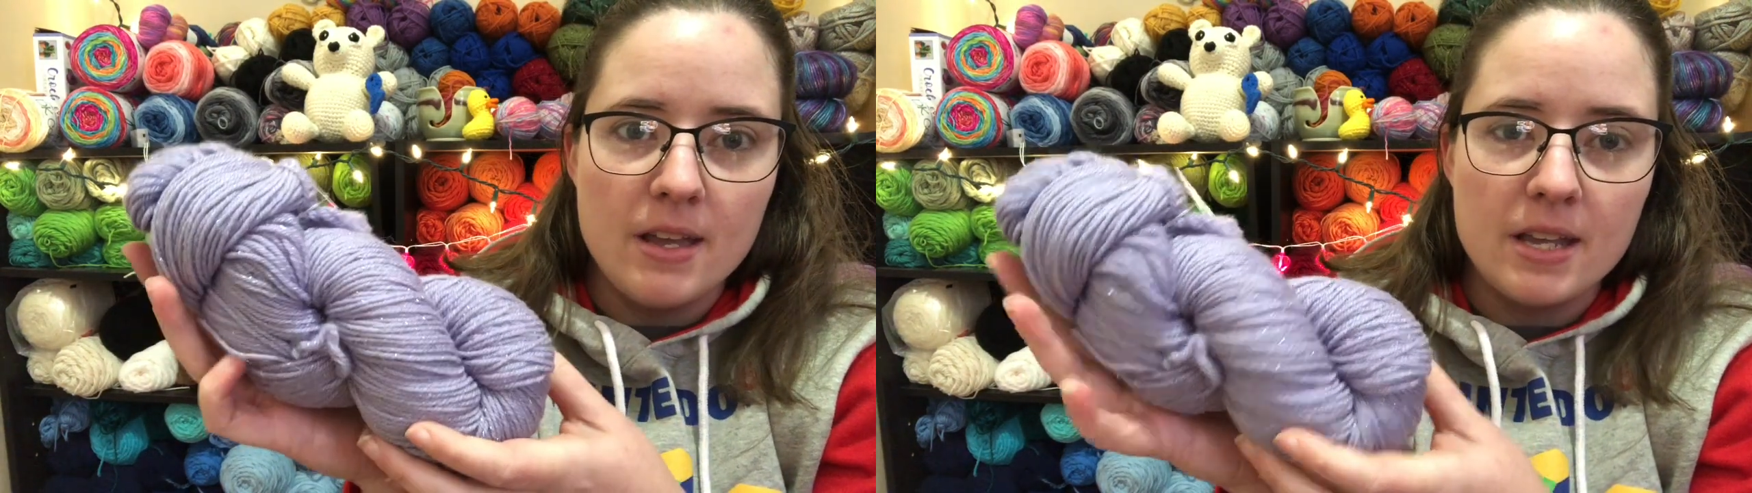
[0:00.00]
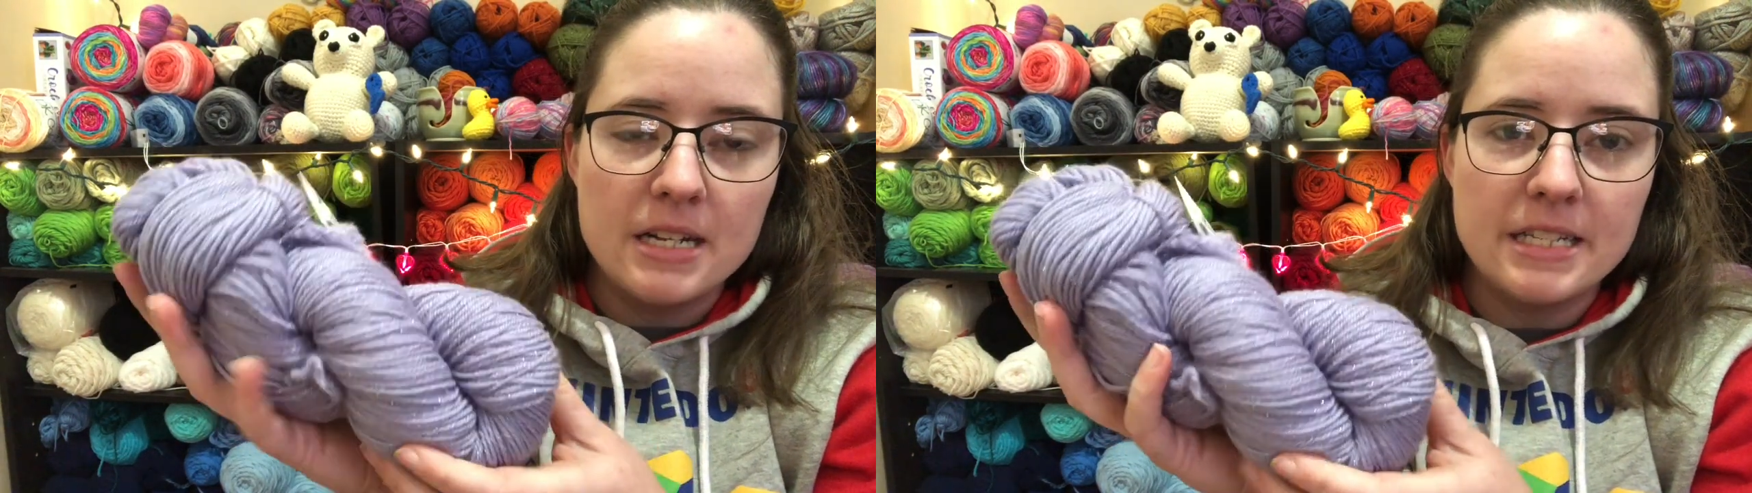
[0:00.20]

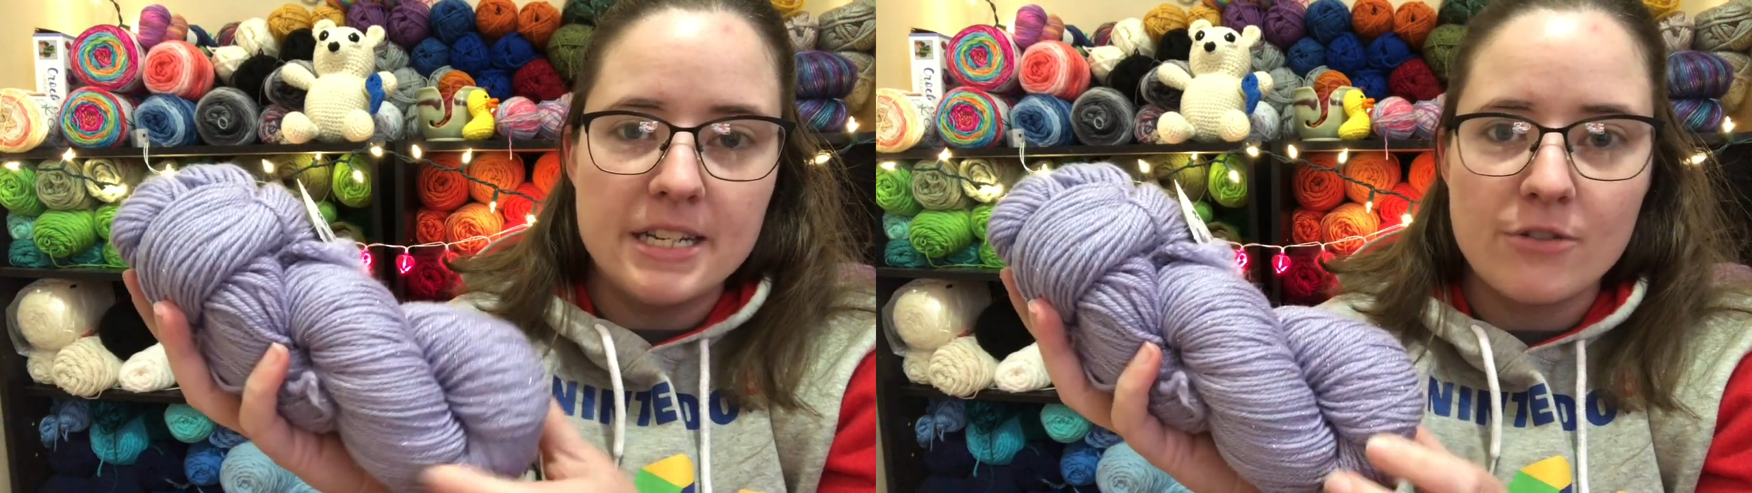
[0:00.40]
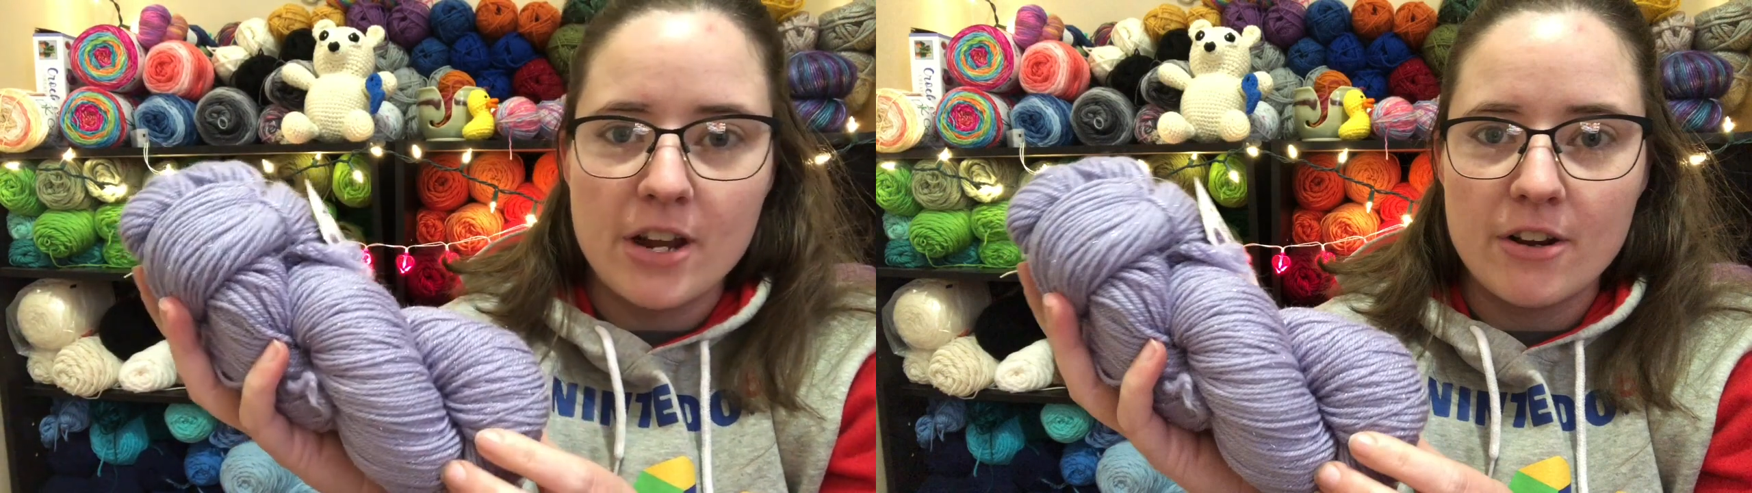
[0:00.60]
It is a
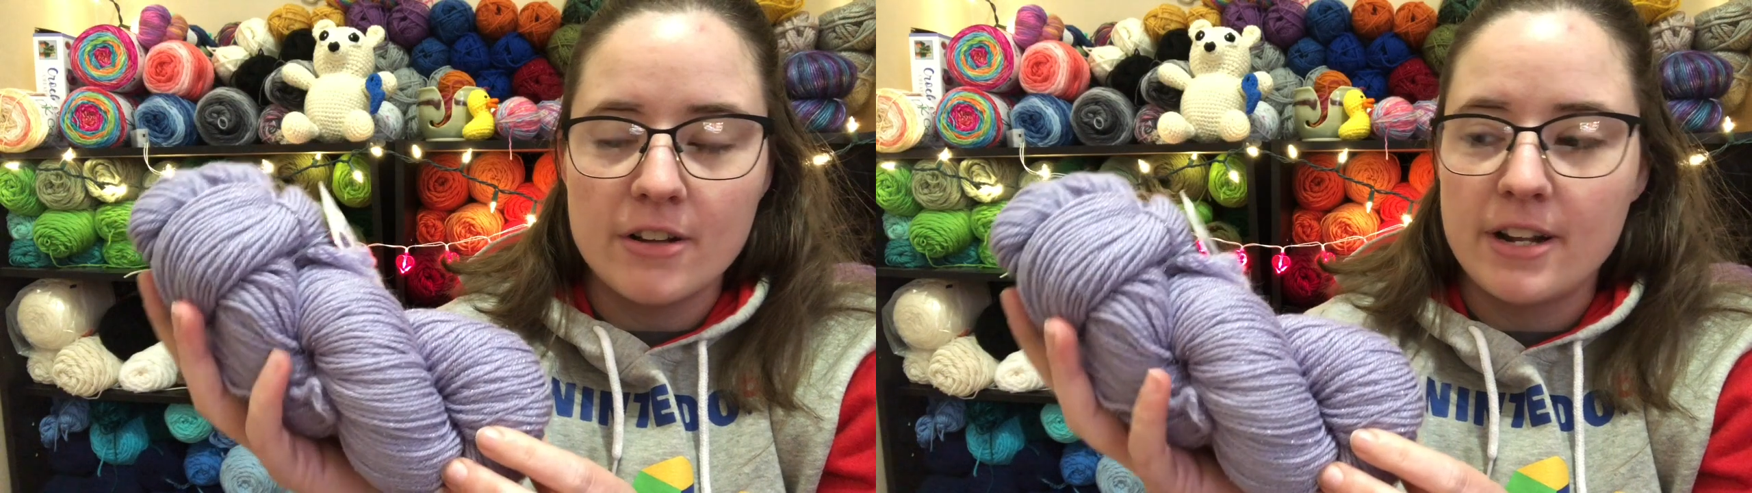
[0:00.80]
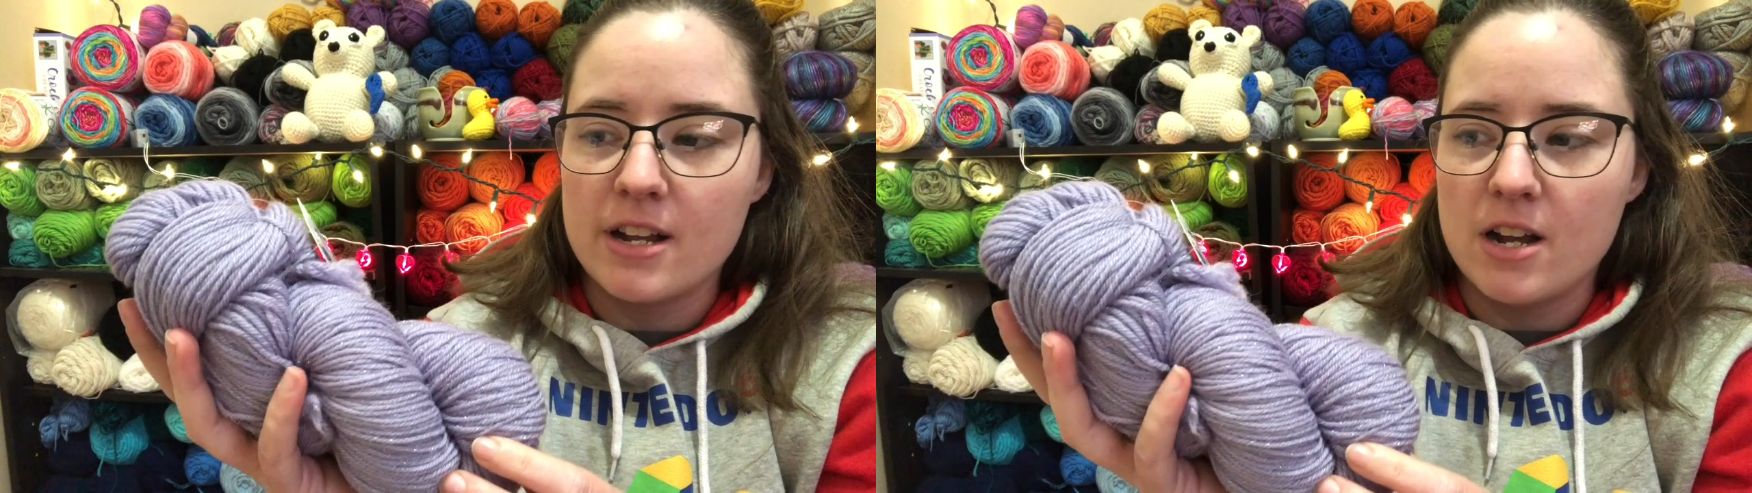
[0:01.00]
Knit Crate yarn
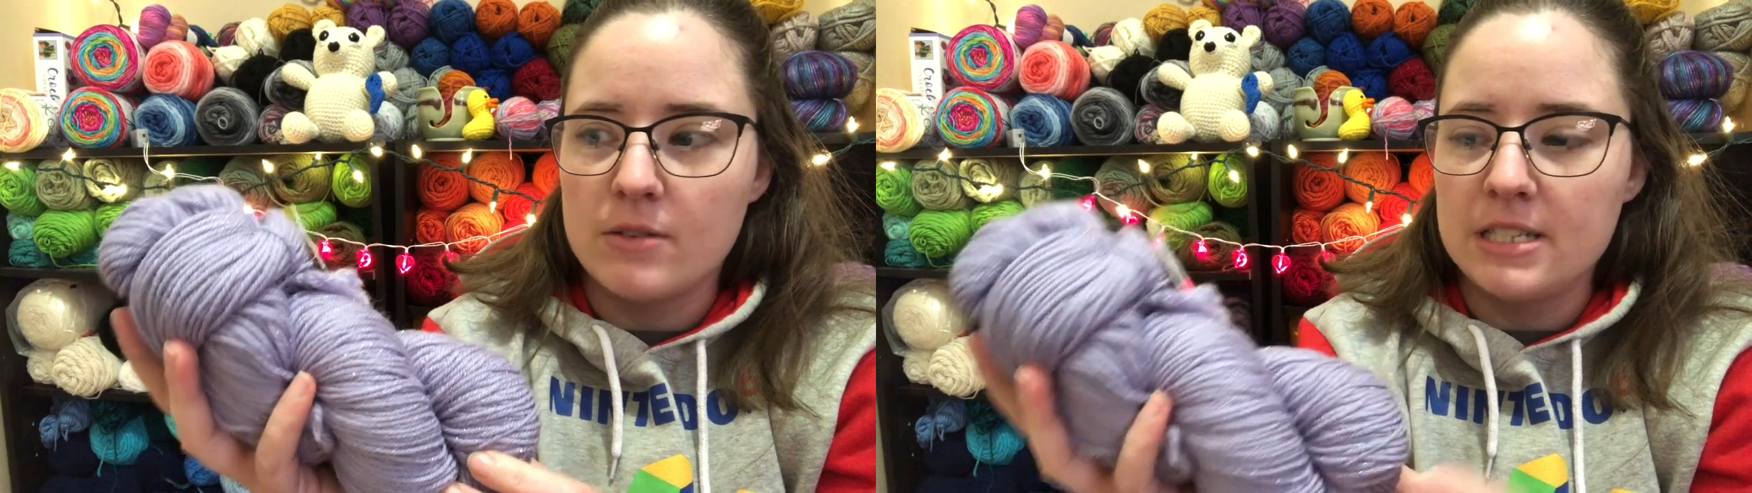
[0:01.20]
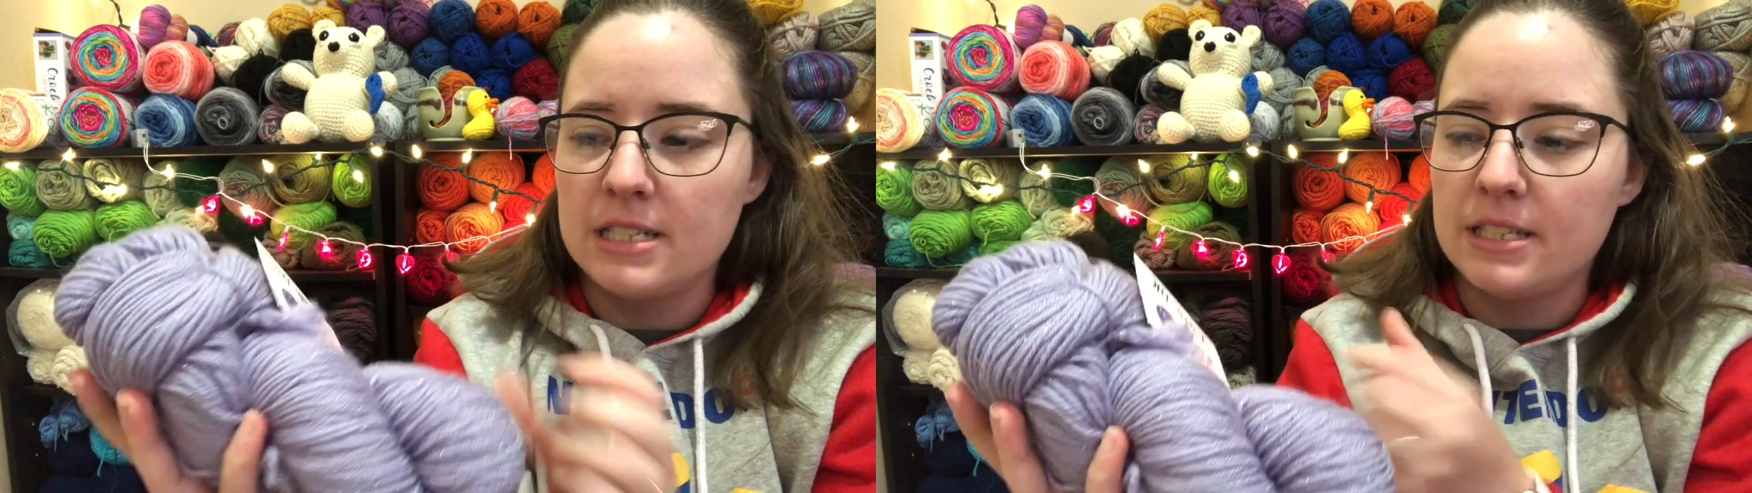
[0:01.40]
that I got
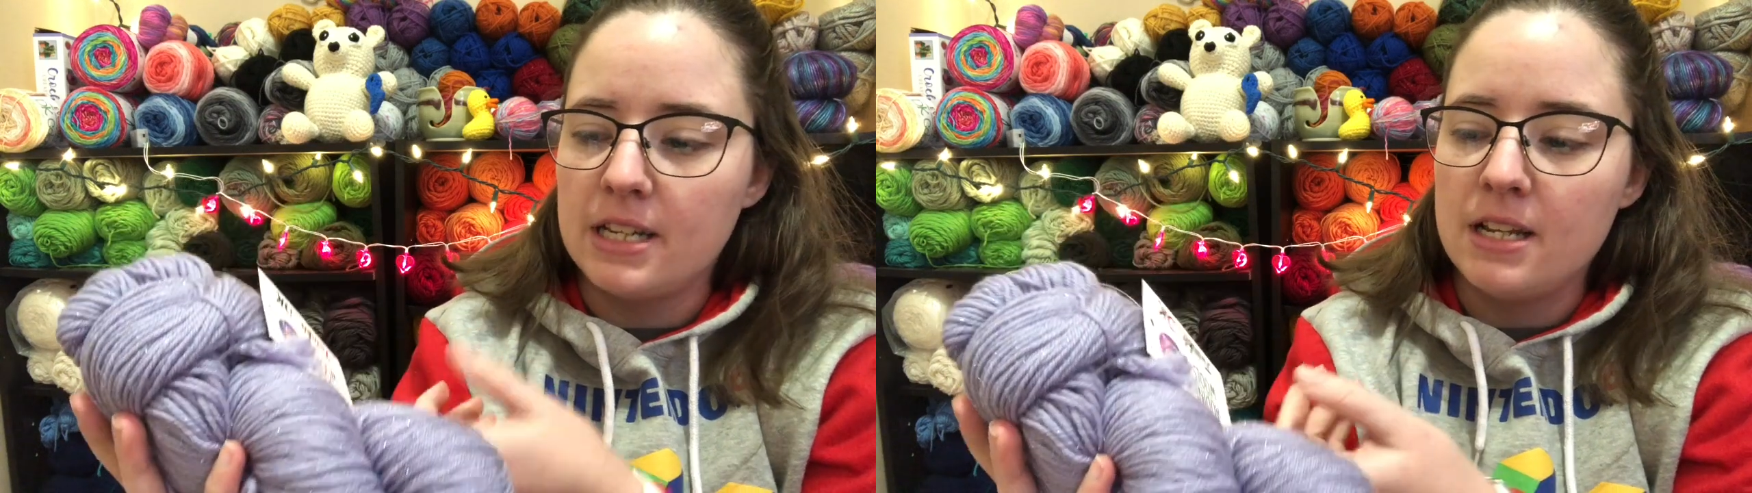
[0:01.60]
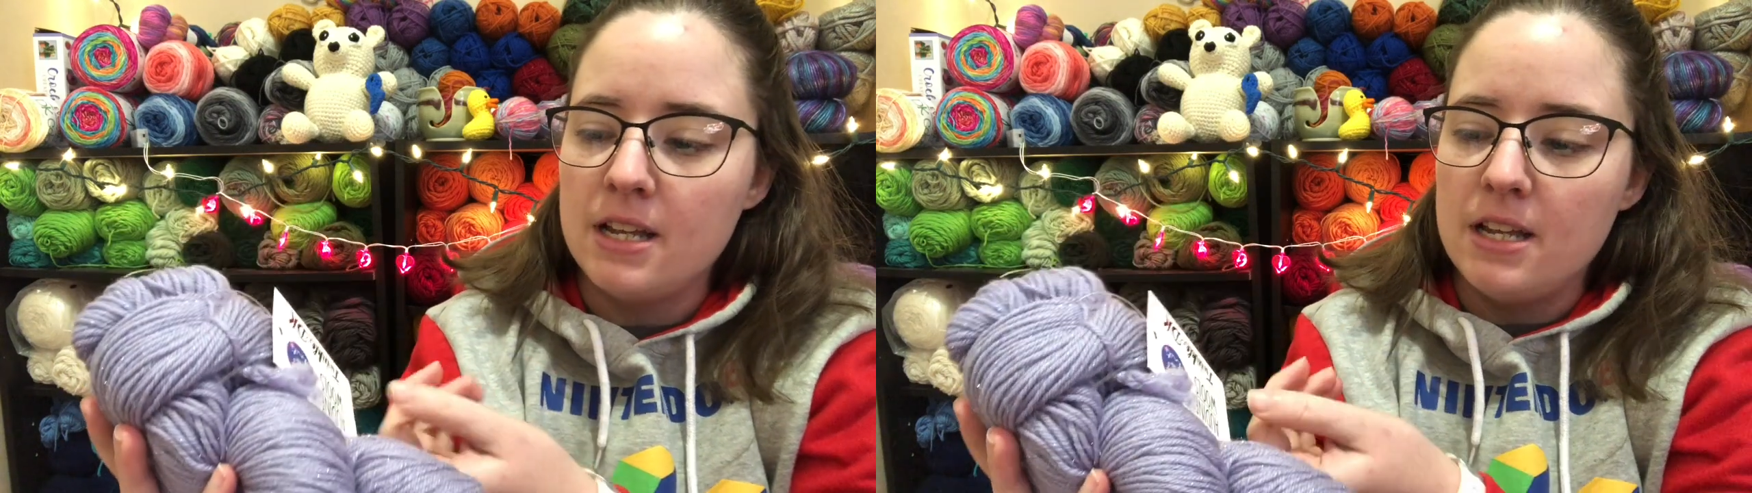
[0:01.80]
recently.